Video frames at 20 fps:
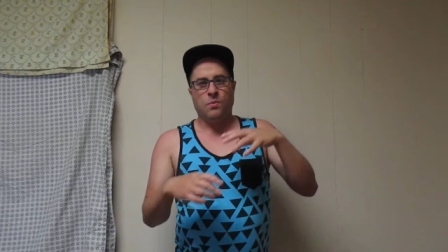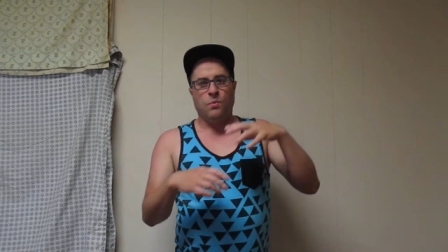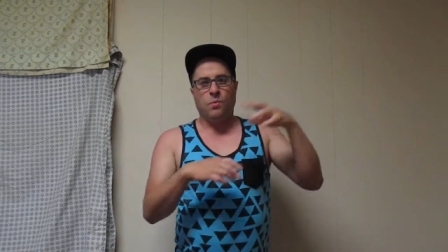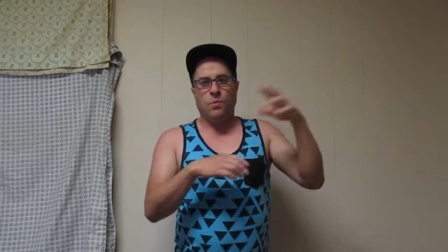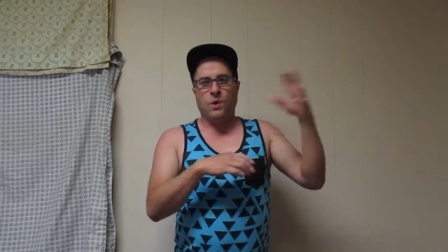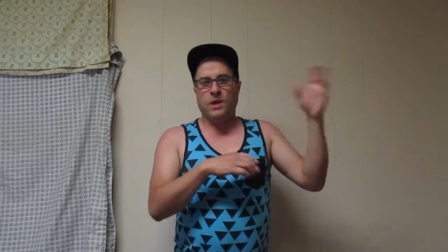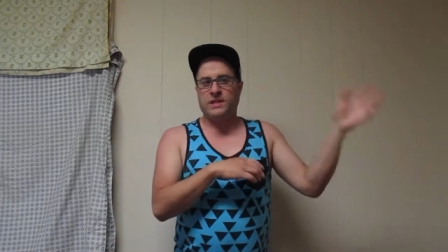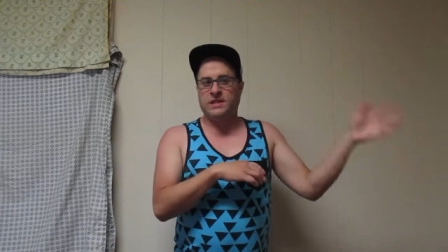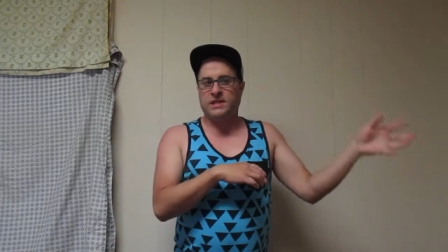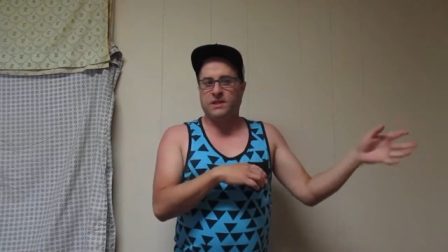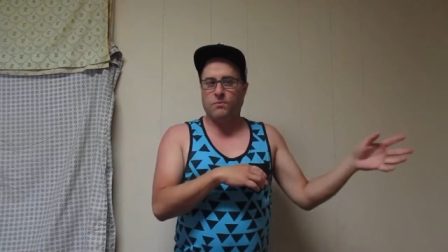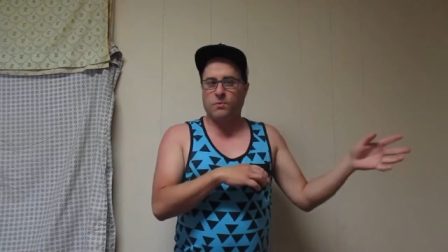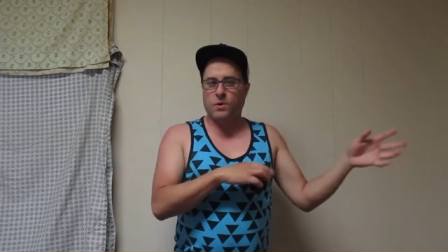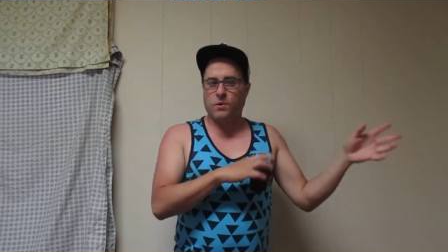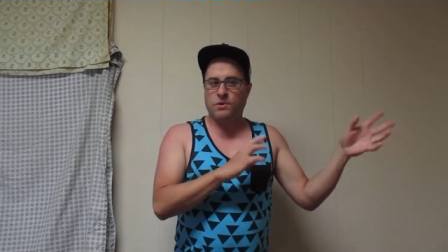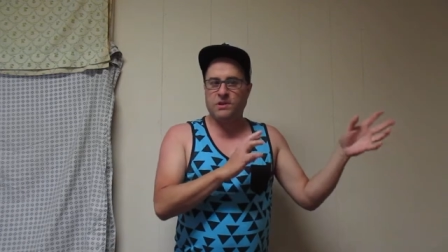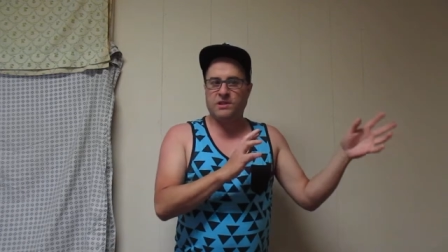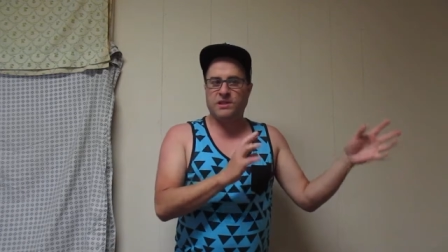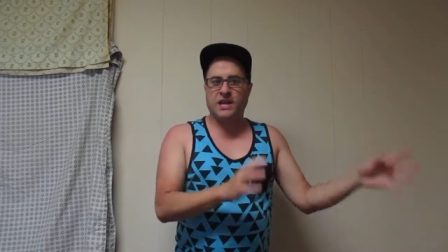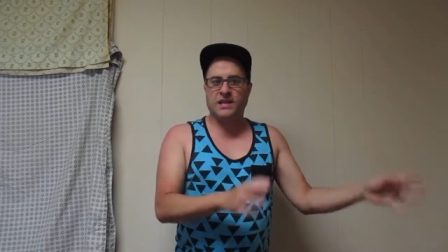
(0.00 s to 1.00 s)
what
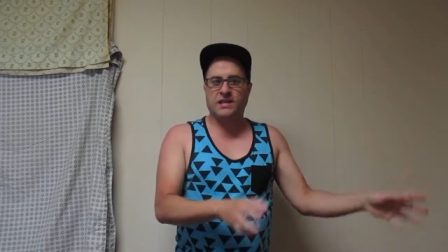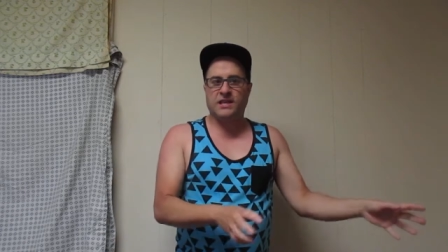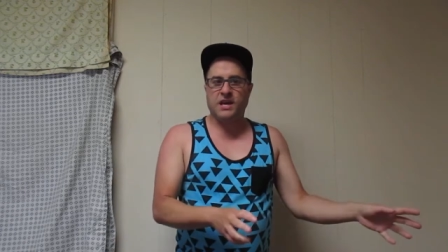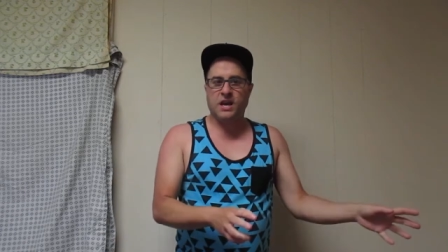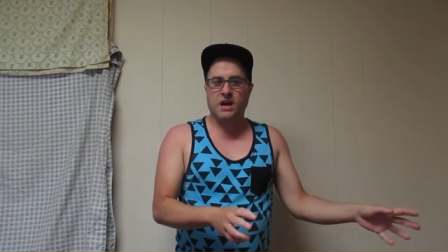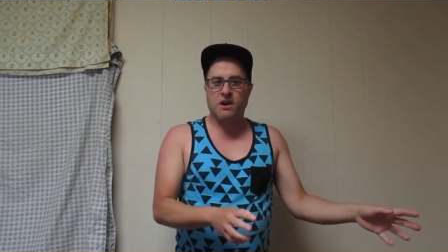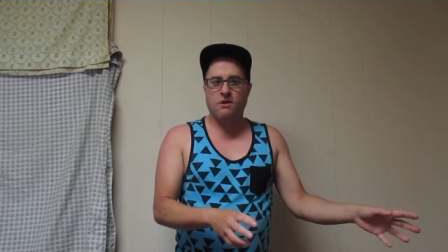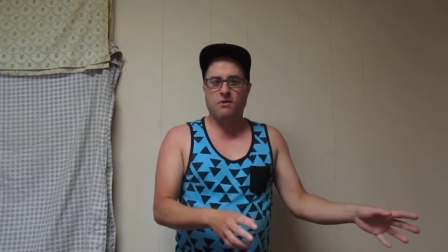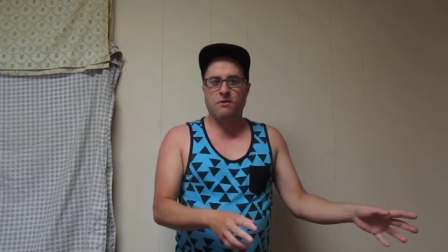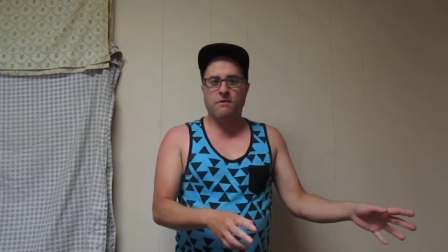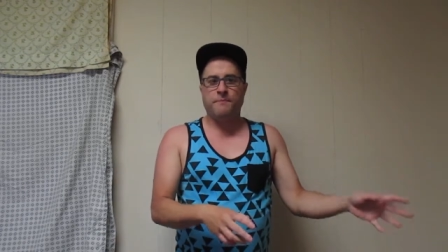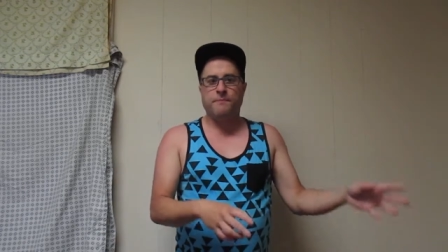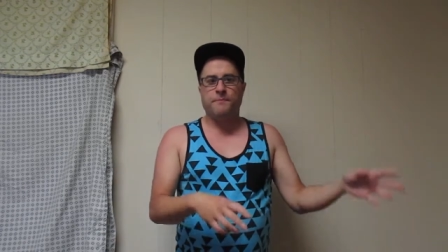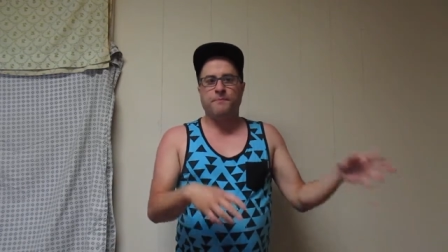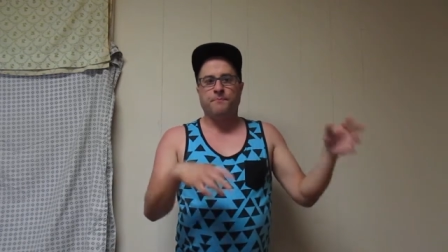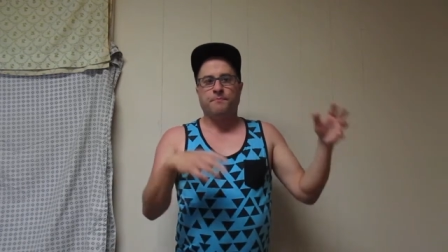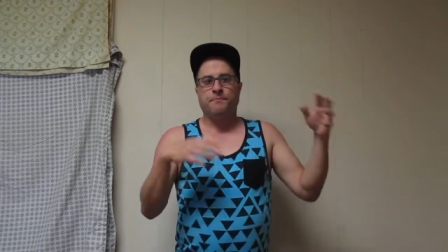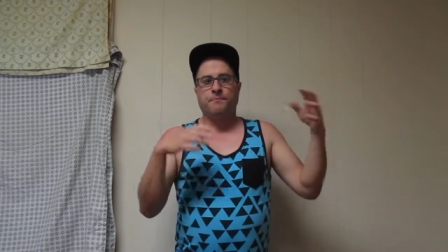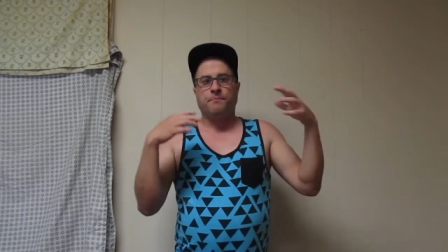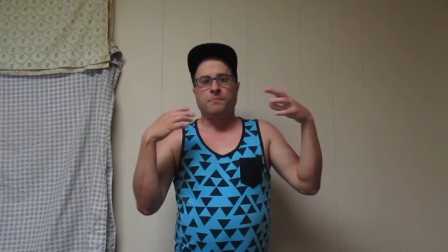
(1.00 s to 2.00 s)
was like to go
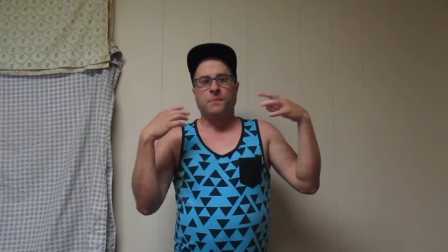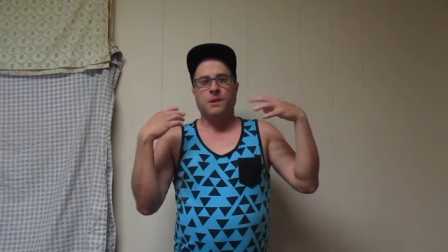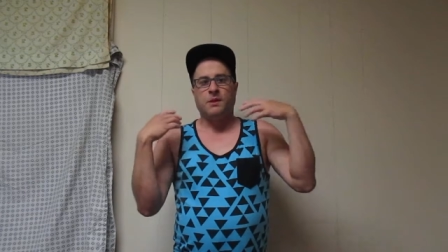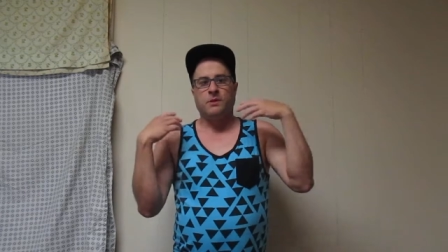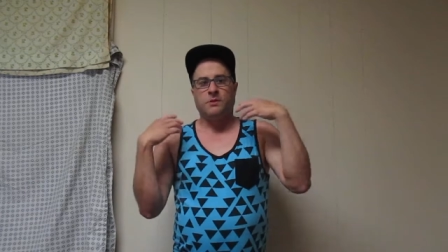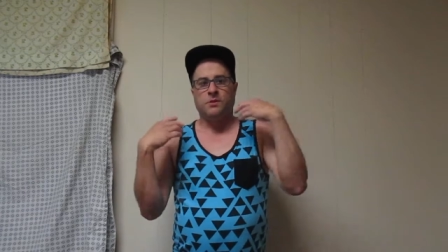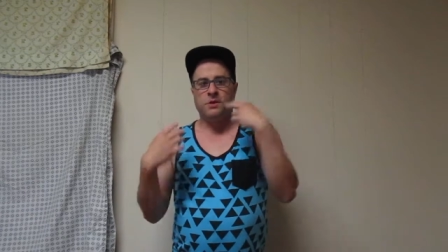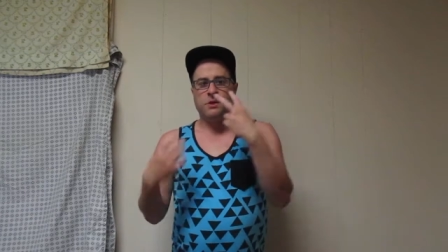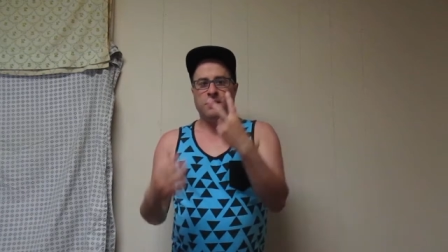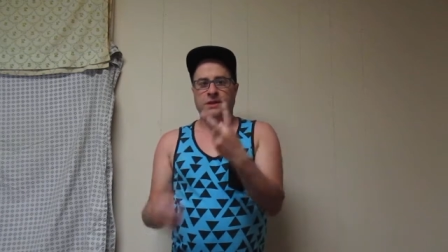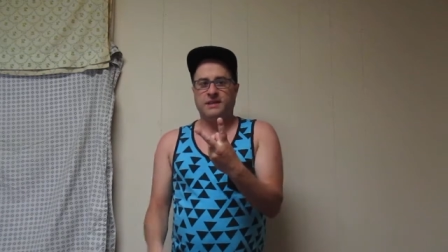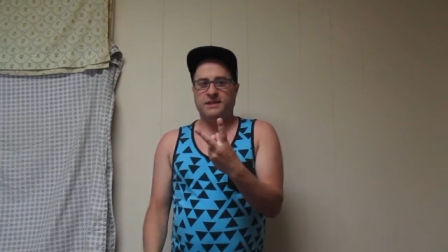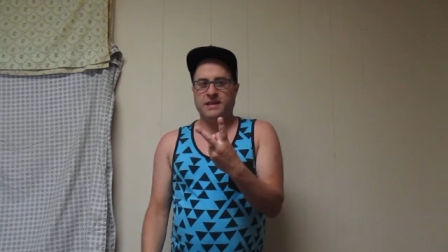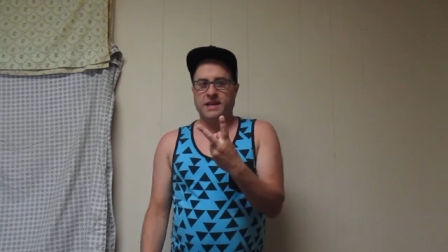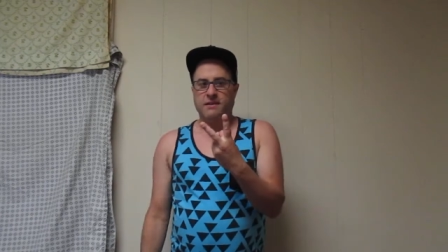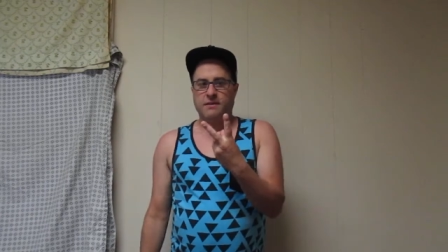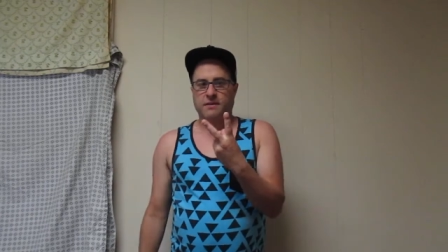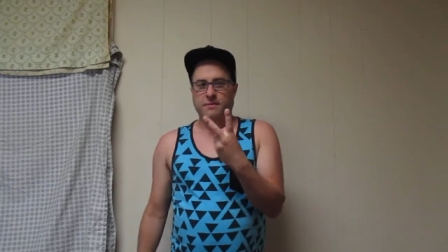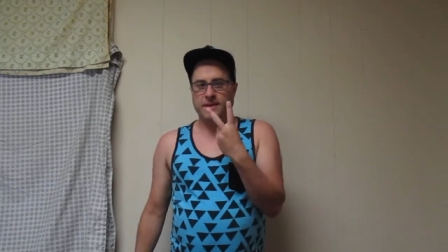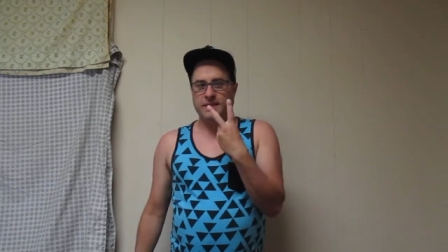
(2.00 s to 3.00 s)
to my
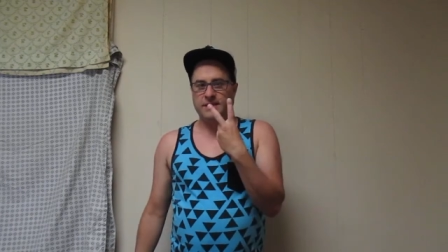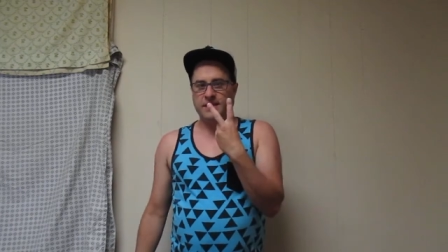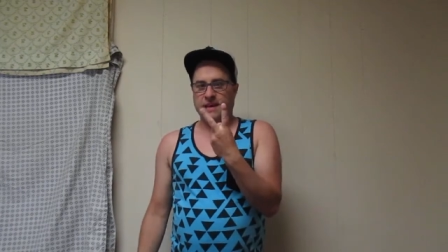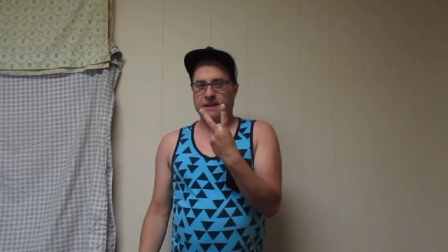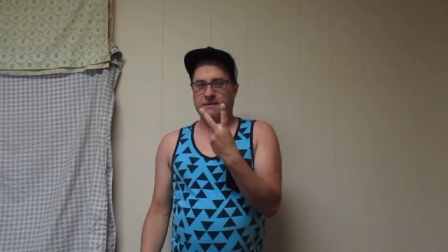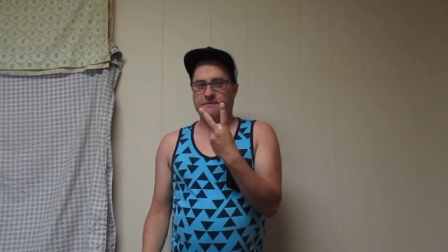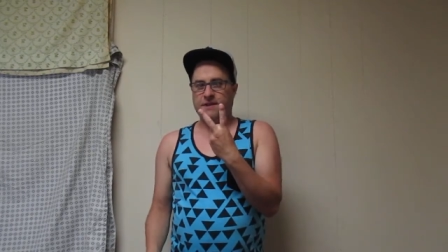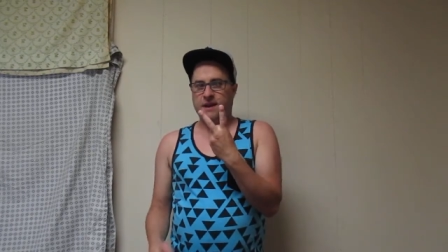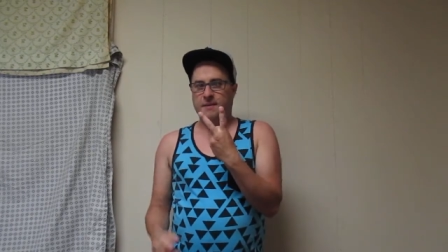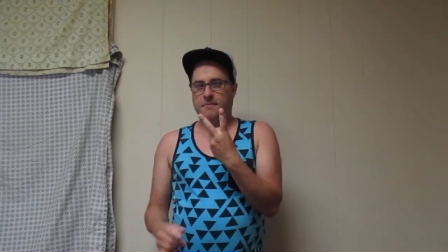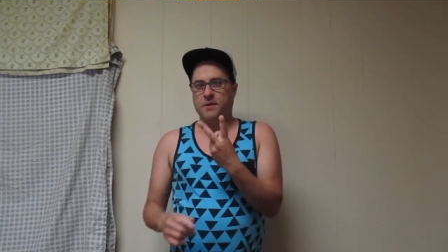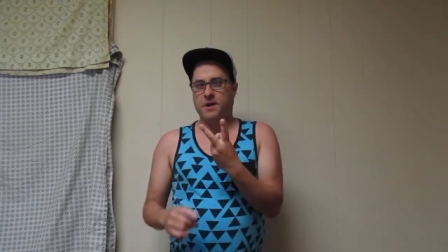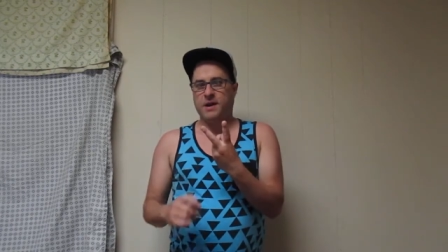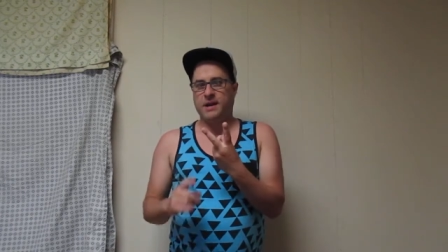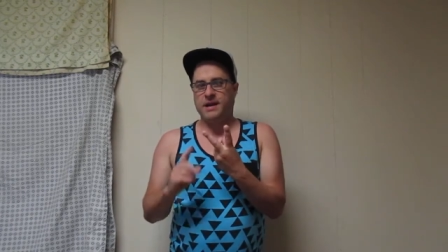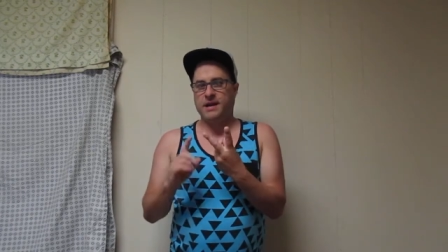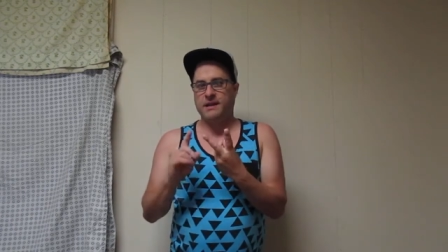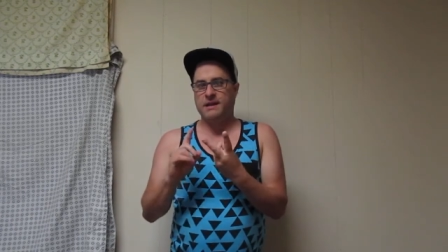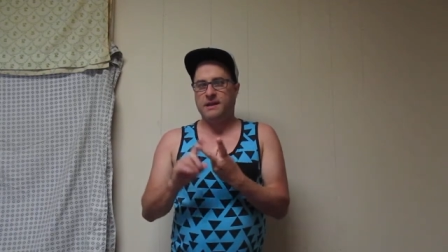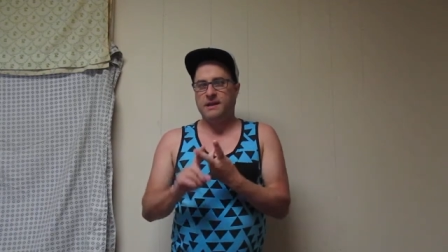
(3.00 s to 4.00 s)
second frat
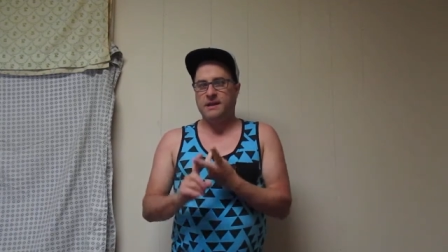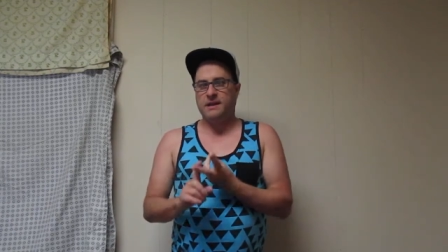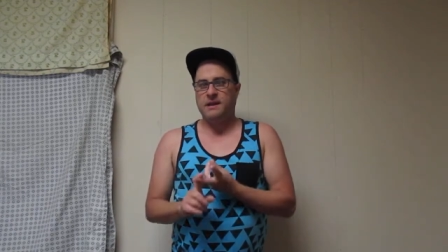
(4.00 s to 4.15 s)
party,